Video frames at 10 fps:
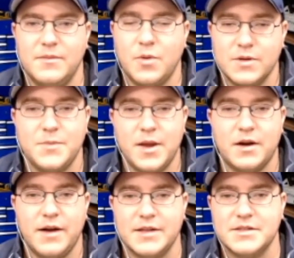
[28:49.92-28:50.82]
more
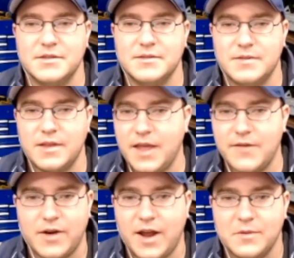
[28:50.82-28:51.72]
spinner hits than they
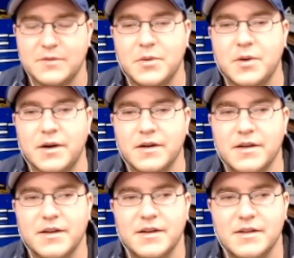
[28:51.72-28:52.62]
ever have before.
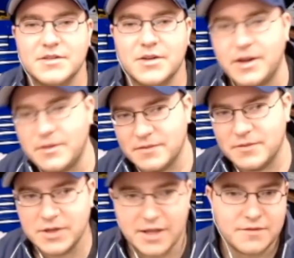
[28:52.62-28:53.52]
So I
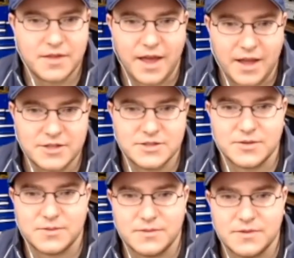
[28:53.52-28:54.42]
would give the edge
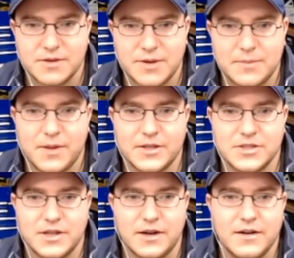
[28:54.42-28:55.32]
to
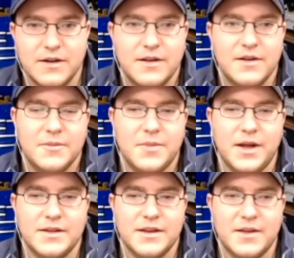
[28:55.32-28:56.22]
Whiplash there.
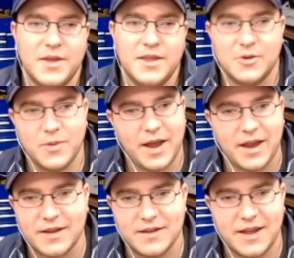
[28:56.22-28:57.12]
But either
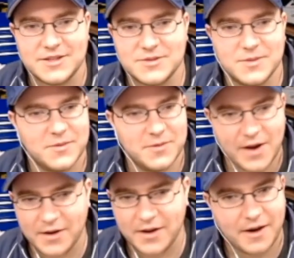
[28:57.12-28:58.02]
way, it's
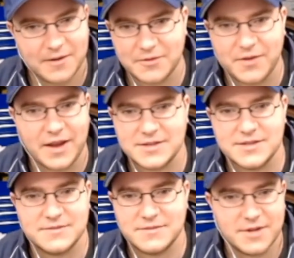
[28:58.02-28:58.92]
very hard to
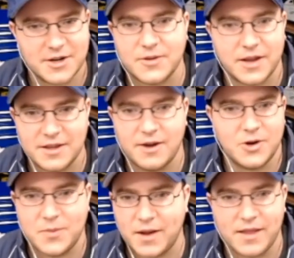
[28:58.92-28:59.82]
face, a
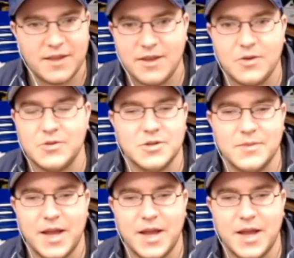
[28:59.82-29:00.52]
robot like Huge or